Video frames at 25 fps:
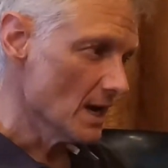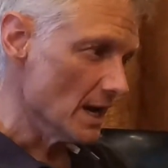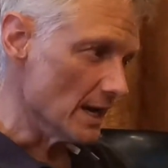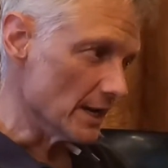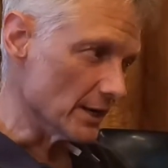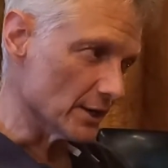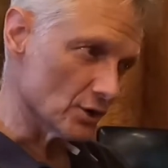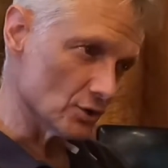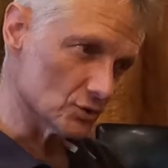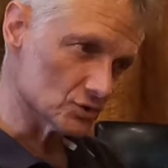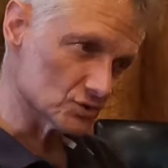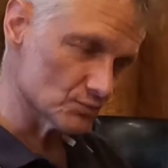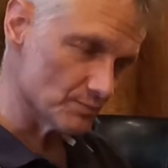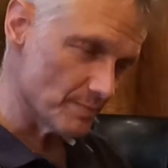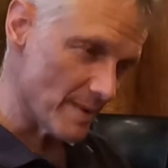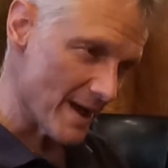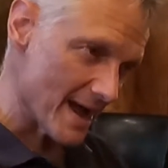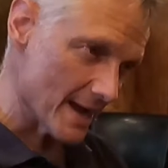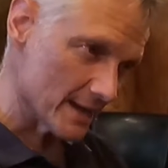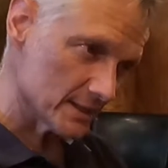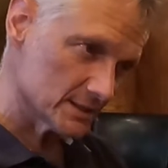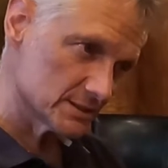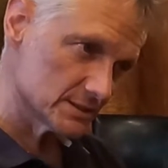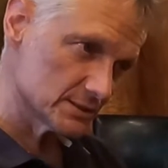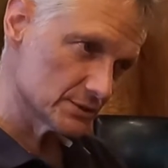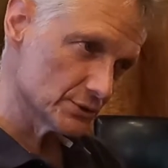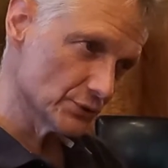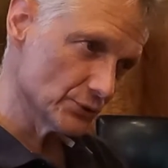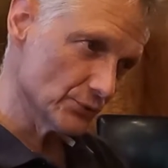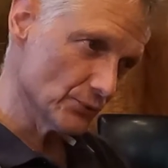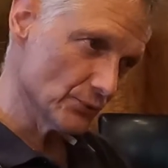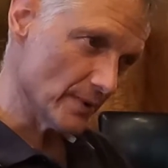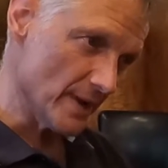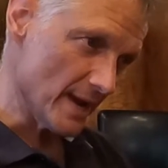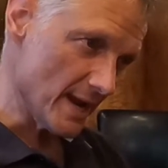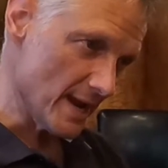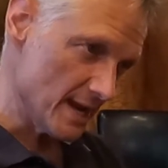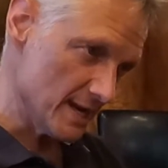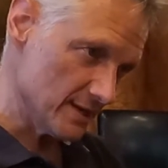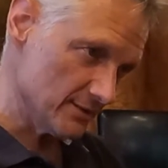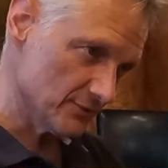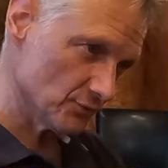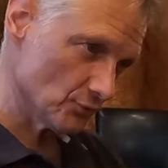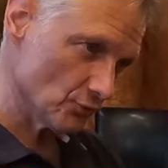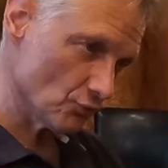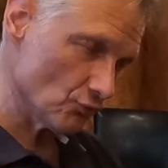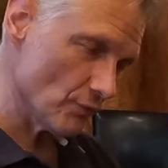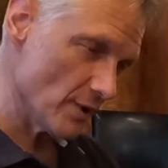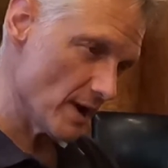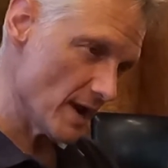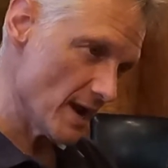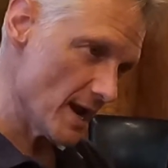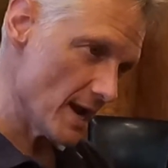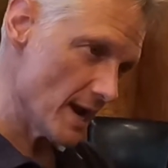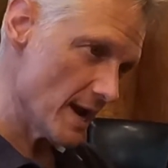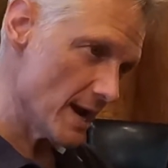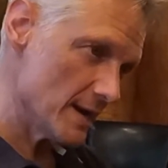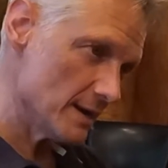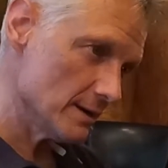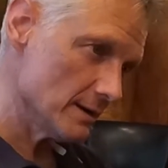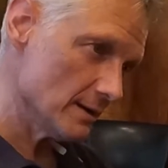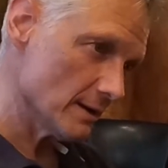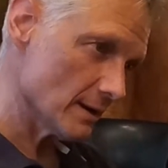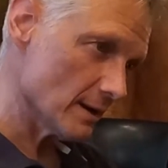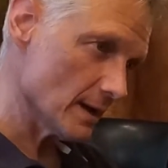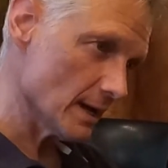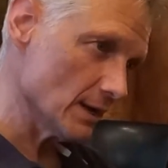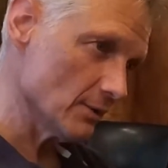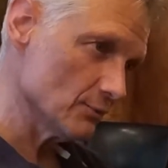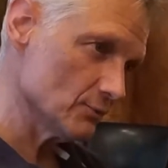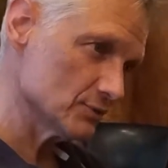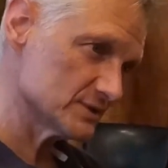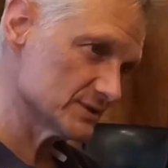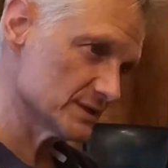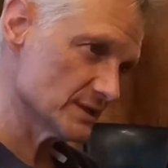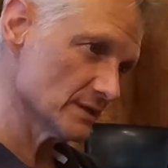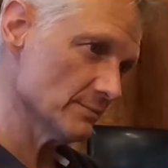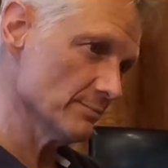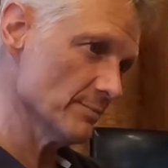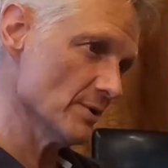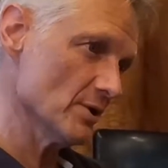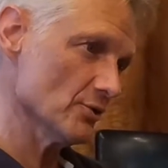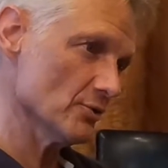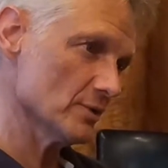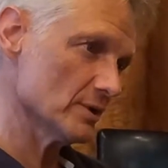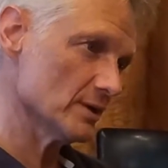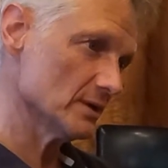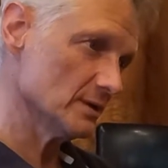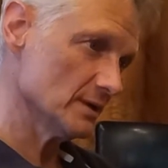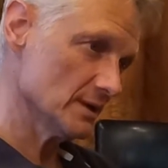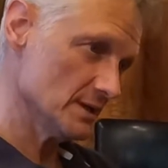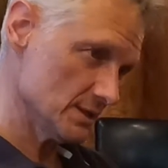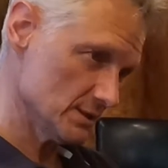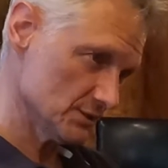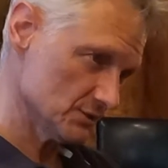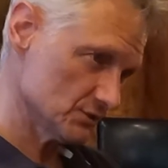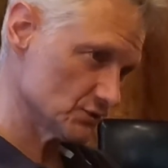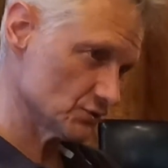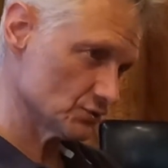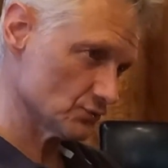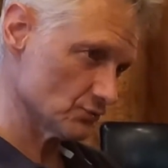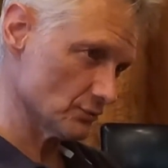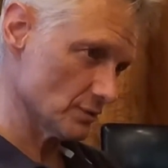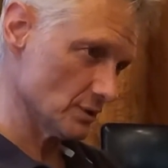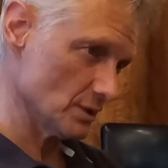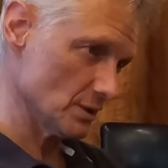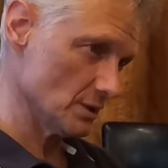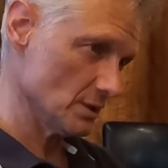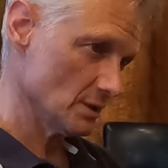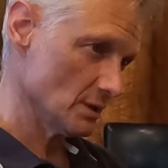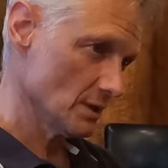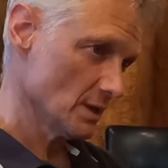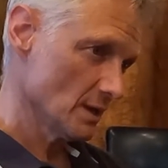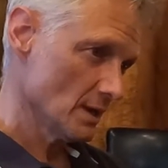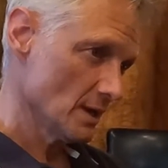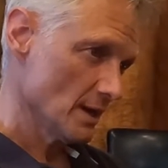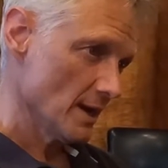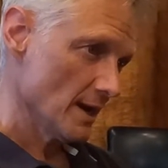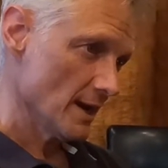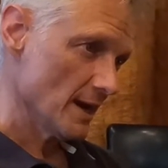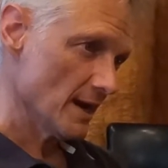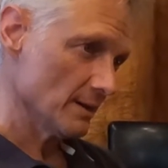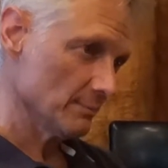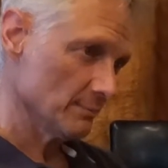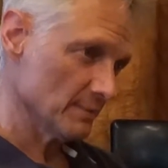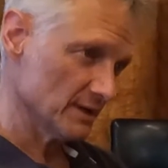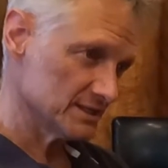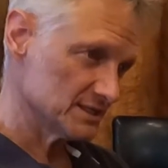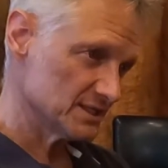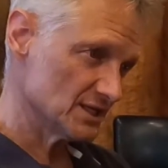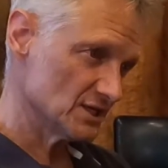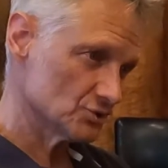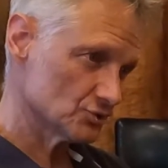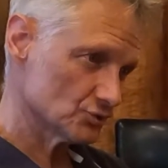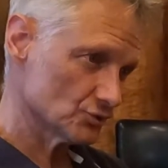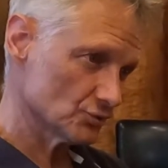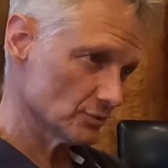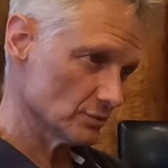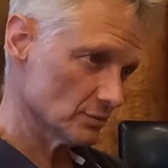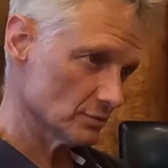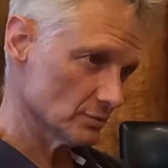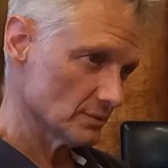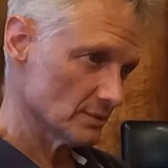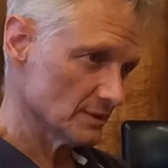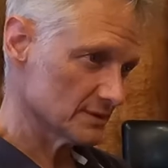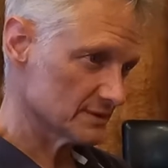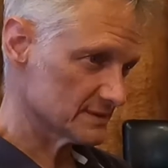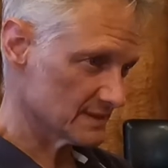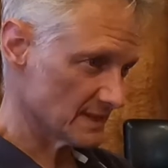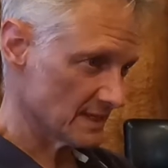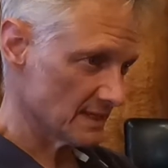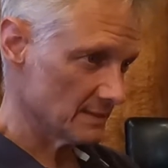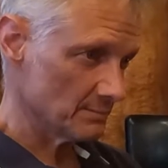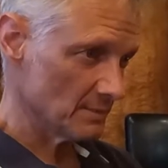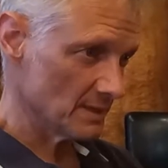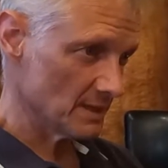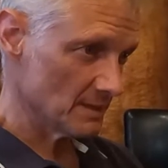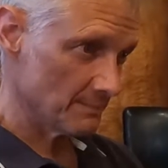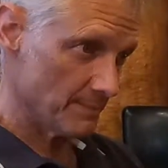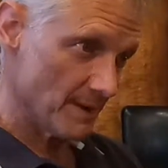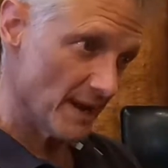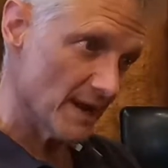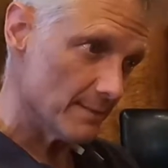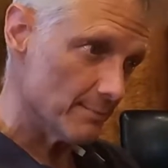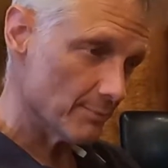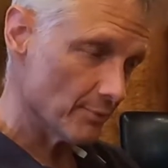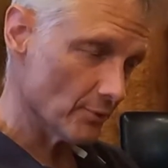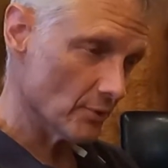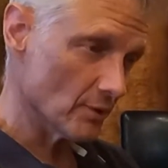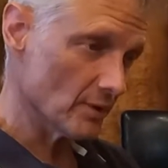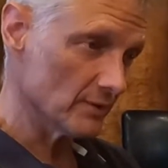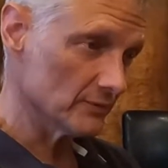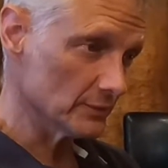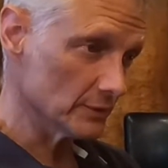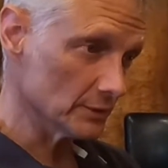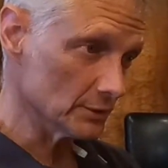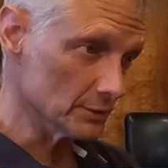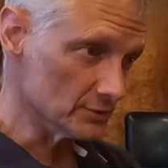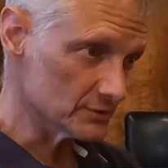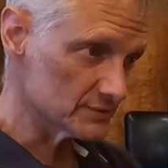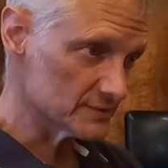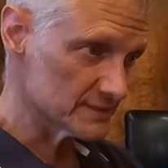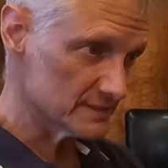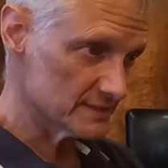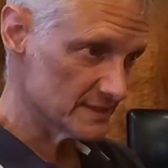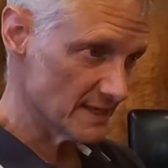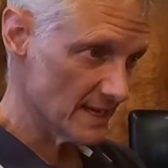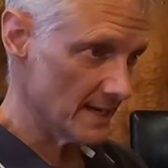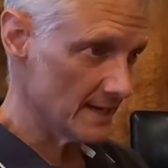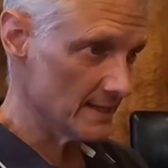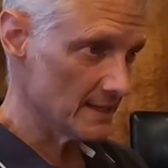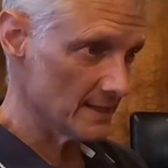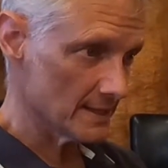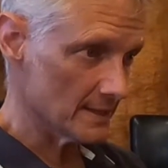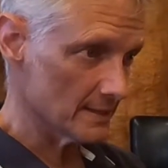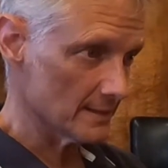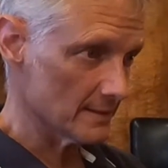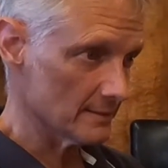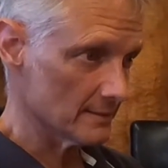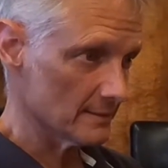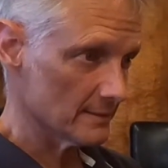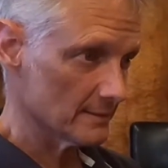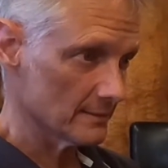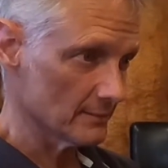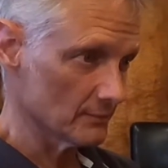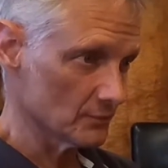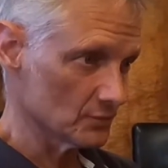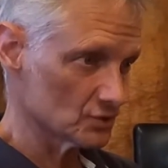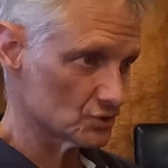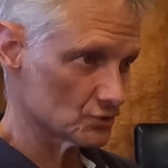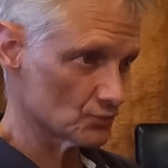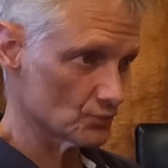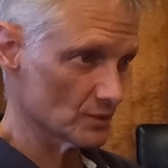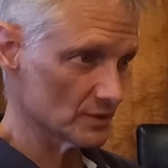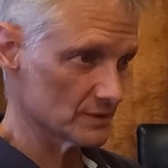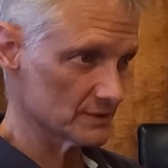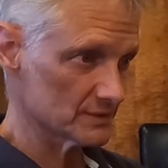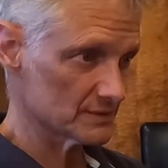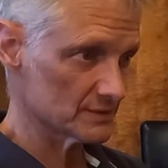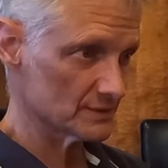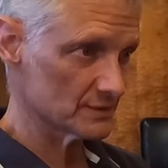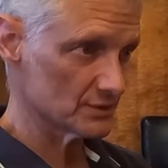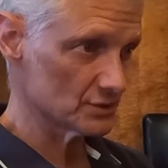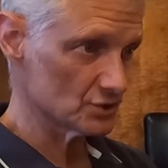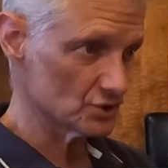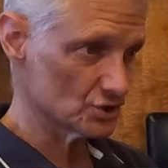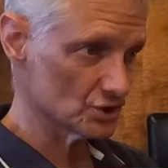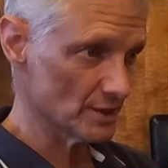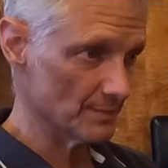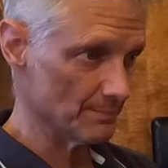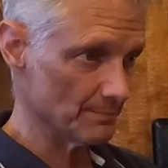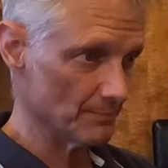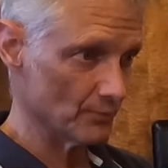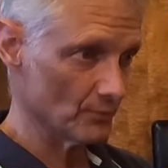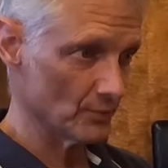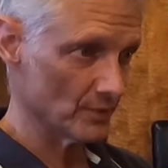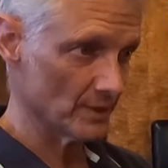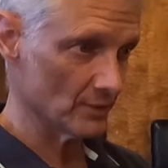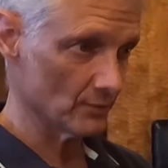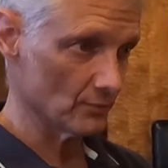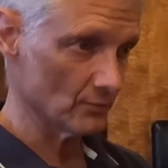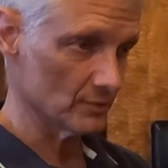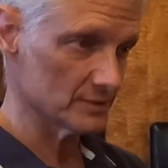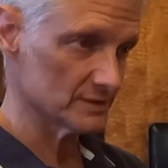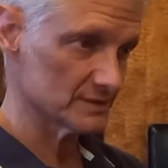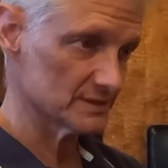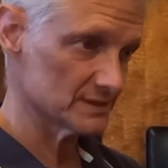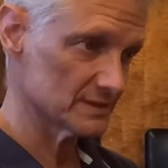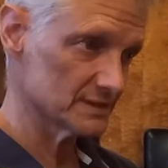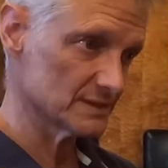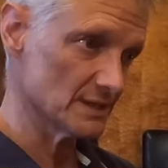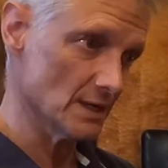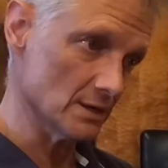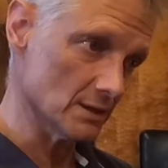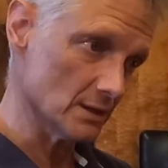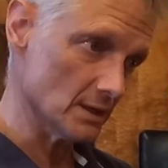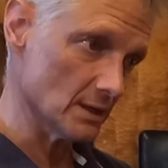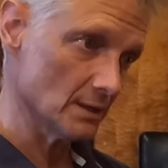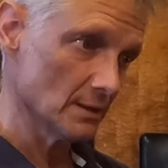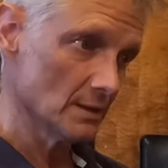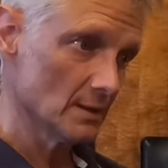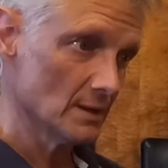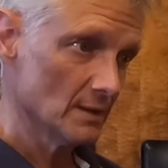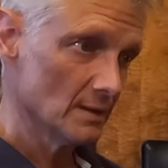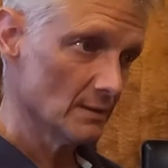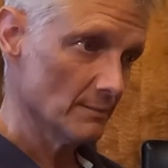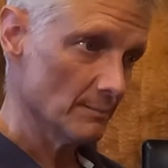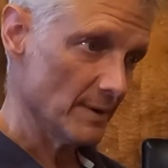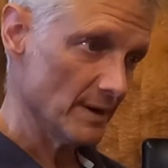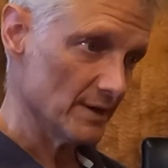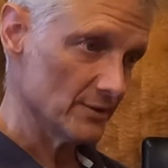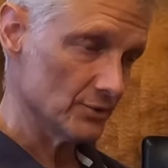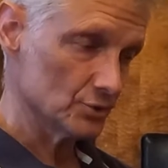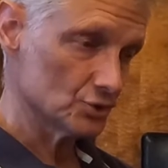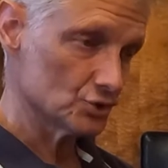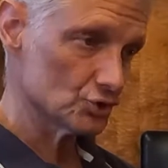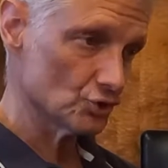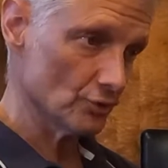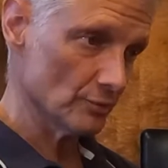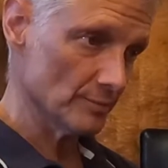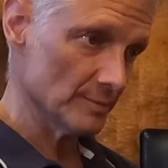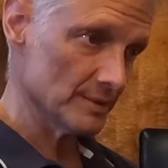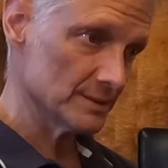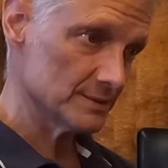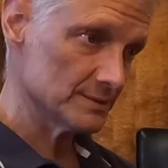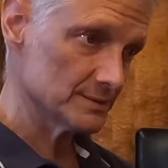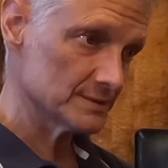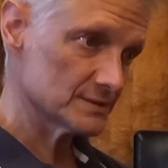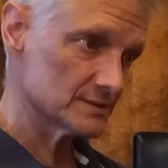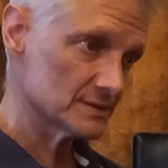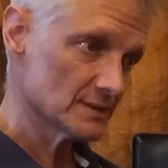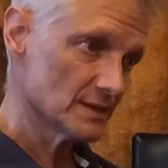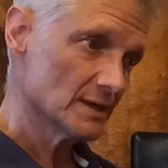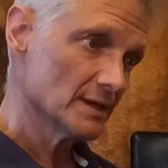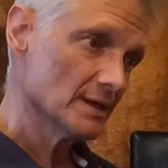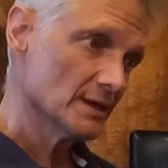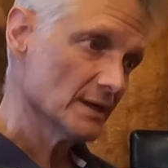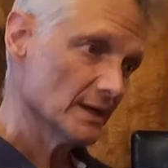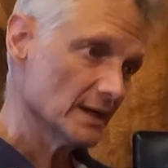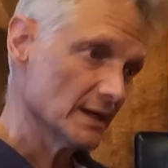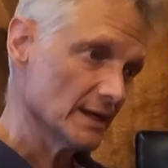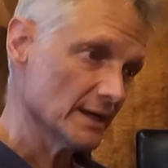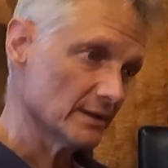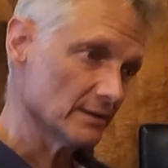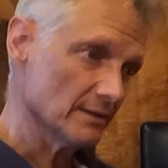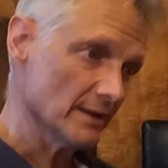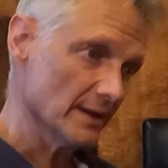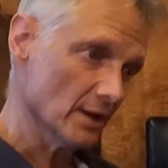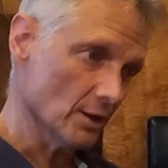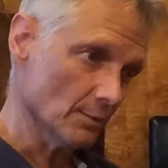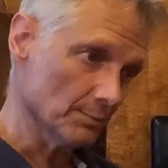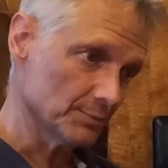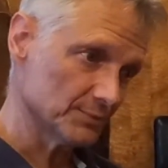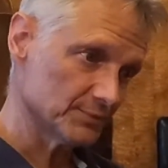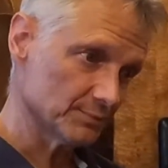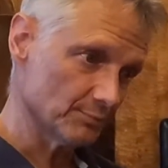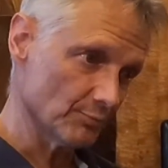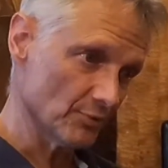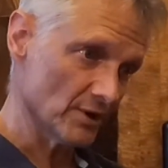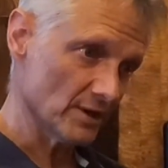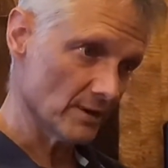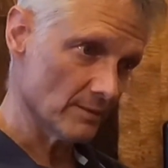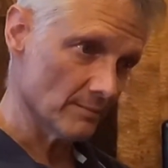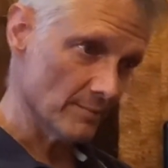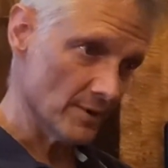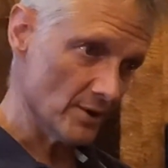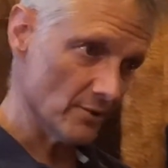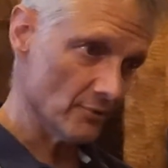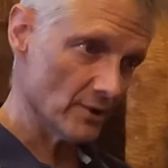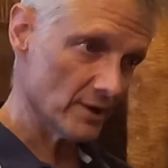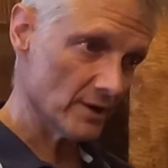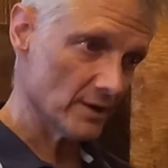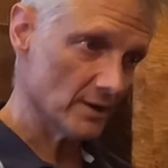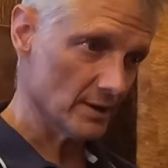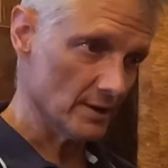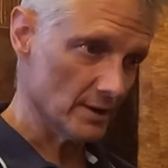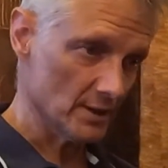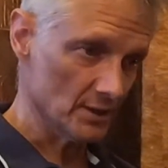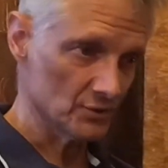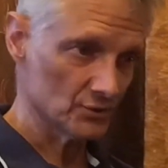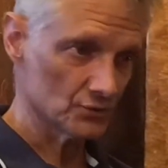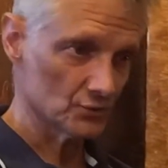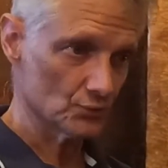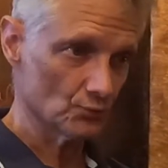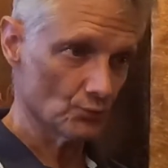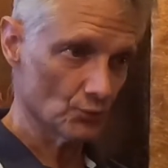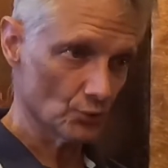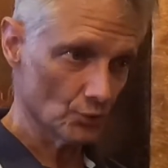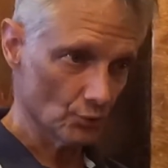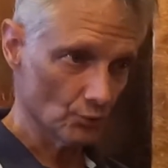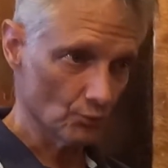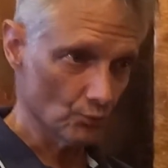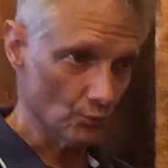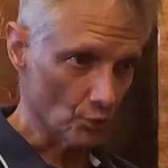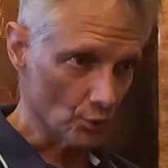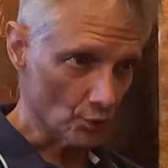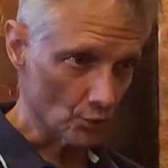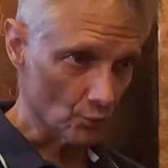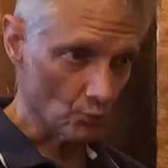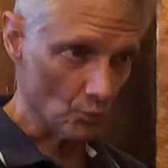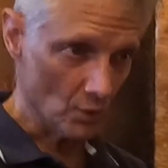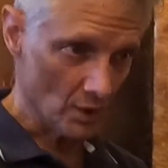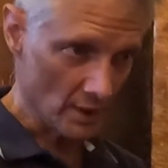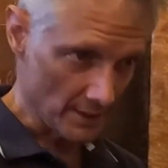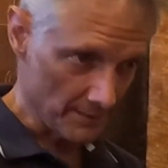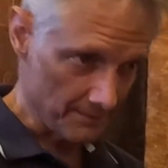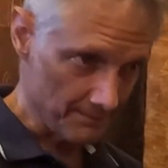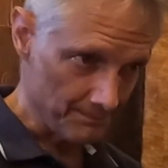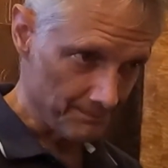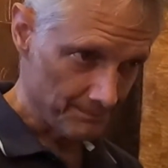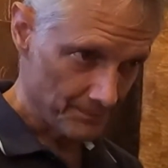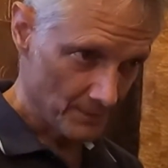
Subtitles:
It goes back to 8th grade. I was in American history, and my teacher assigned me a paper on the Lusitania, which was the ship when it was sunk by the Germans. It helped bring America into World War I.